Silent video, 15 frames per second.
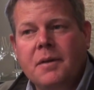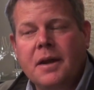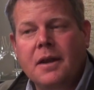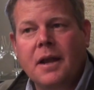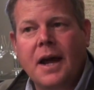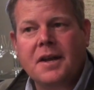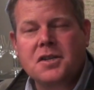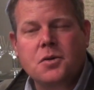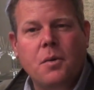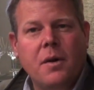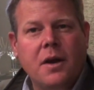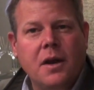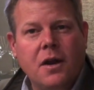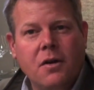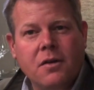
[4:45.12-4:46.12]
in the last
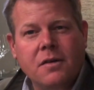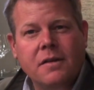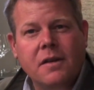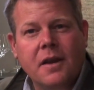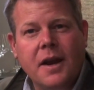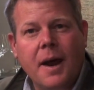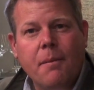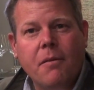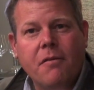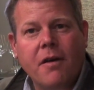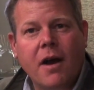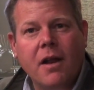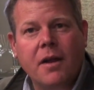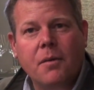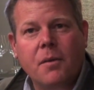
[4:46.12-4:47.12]
20 years in the Napa
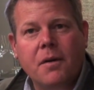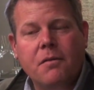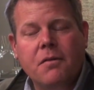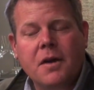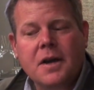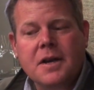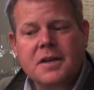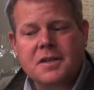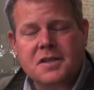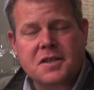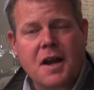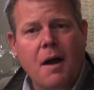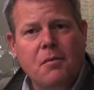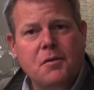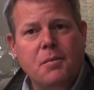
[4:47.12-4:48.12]
Valley, we've
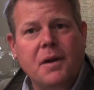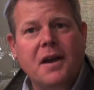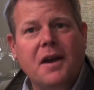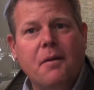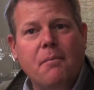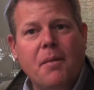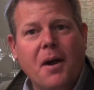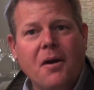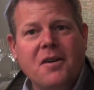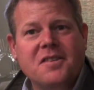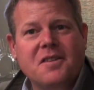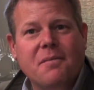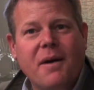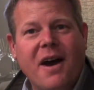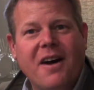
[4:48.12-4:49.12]
stopped being
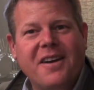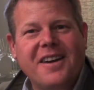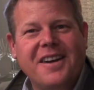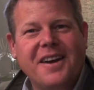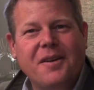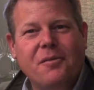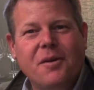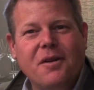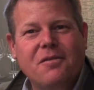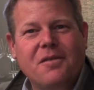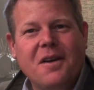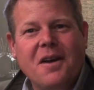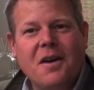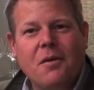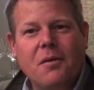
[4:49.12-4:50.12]
embarrassed about it, and
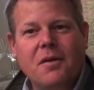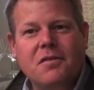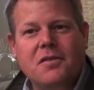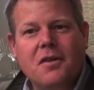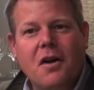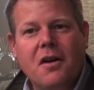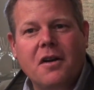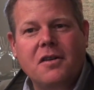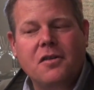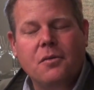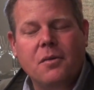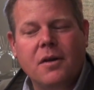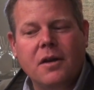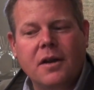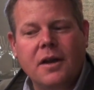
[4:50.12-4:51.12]
we've started to
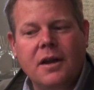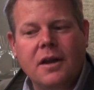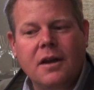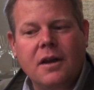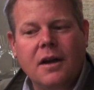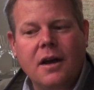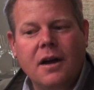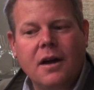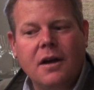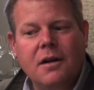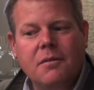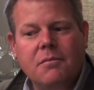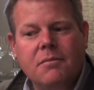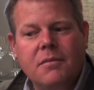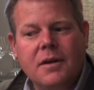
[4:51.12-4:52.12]
really
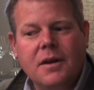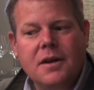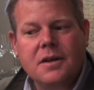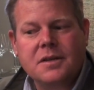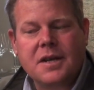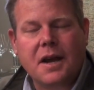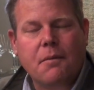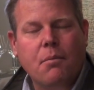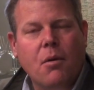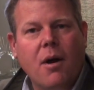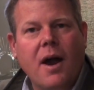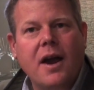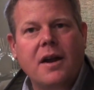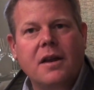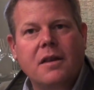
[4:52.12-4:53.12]
take
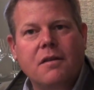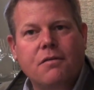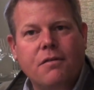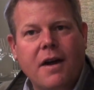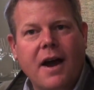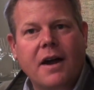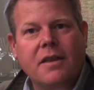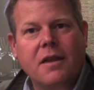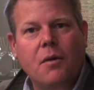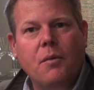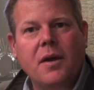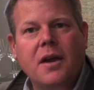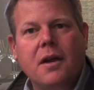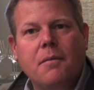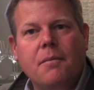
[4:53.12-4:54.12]
pride in the fact that
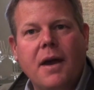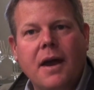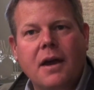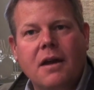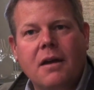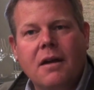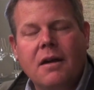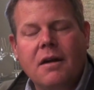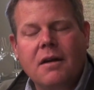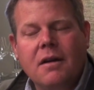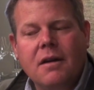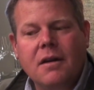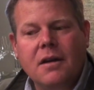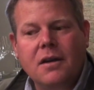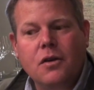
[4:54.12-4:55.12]
we can make
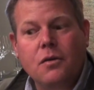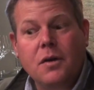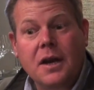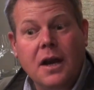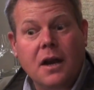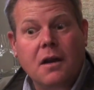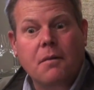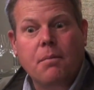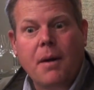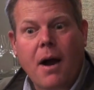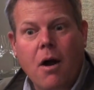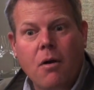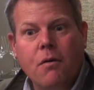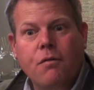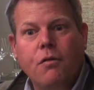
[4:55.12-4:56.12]
unique,
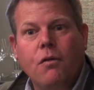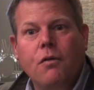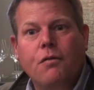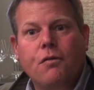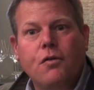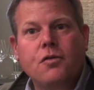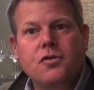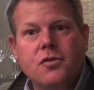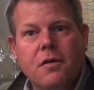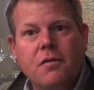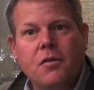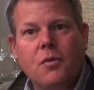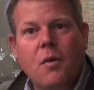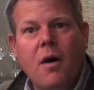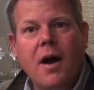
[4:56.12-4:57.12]
powerful,
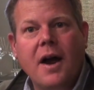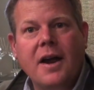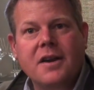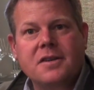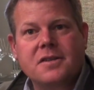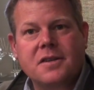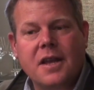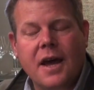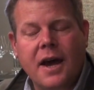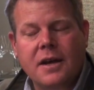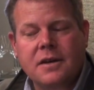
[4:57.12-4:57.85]
fruit-driven wines